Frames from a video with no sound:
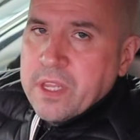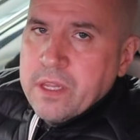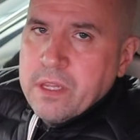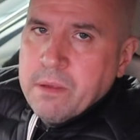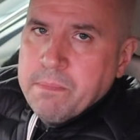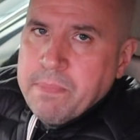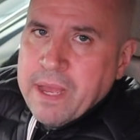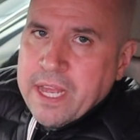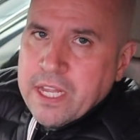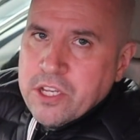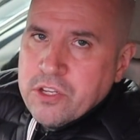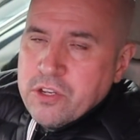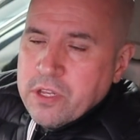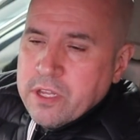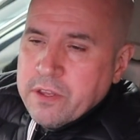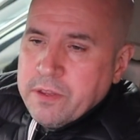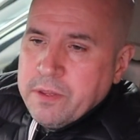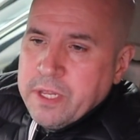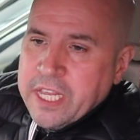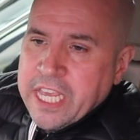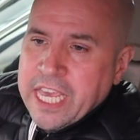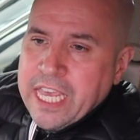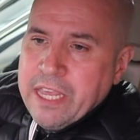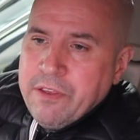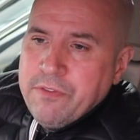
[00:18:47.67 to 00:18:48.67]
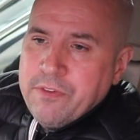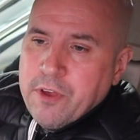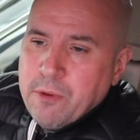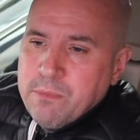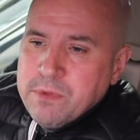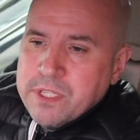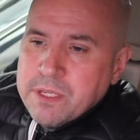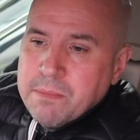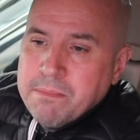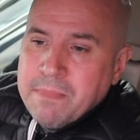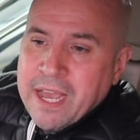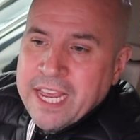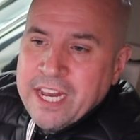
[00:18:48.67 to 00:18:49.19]
The key
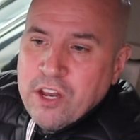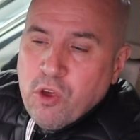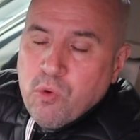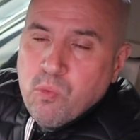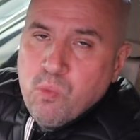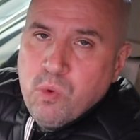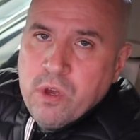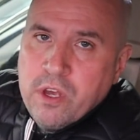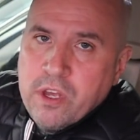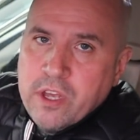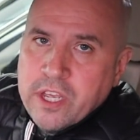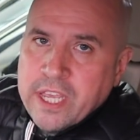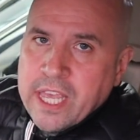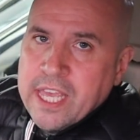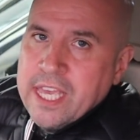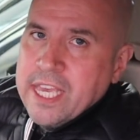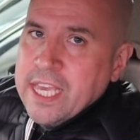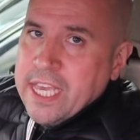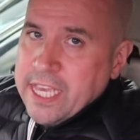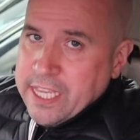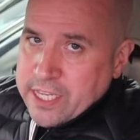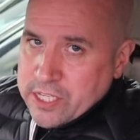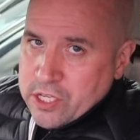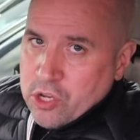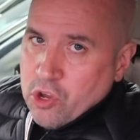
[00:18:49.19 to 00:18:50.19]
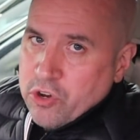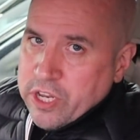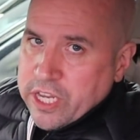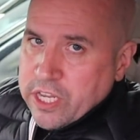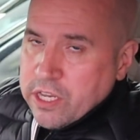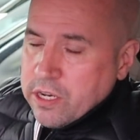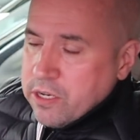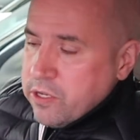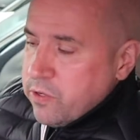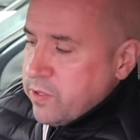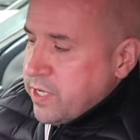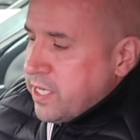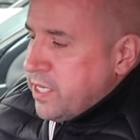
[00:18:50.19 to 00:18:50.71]
fobs may not work. It's not
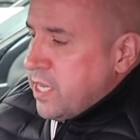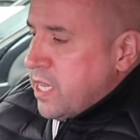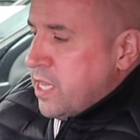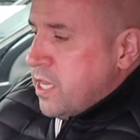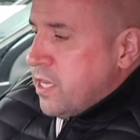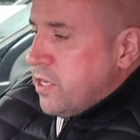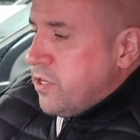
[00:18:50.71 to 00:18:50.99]
included.